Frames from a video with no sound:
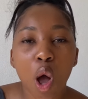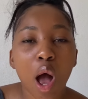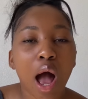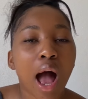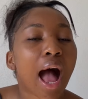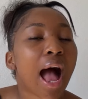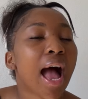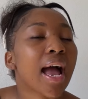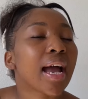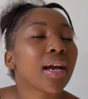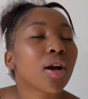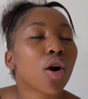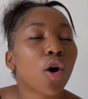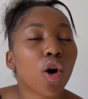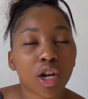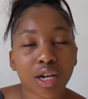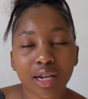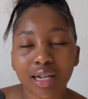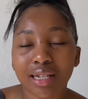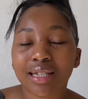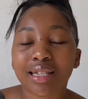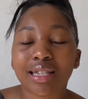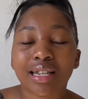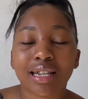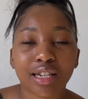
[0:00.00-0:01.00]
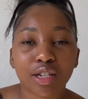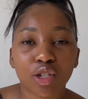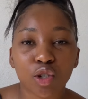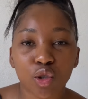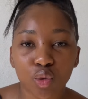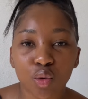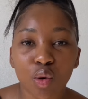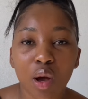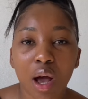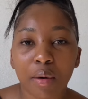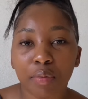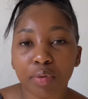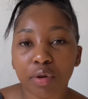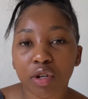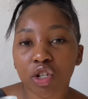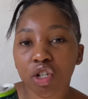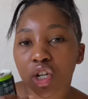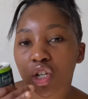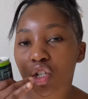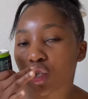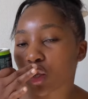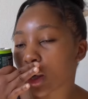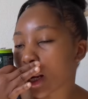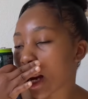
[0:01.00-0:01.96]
I honestly do appreciate you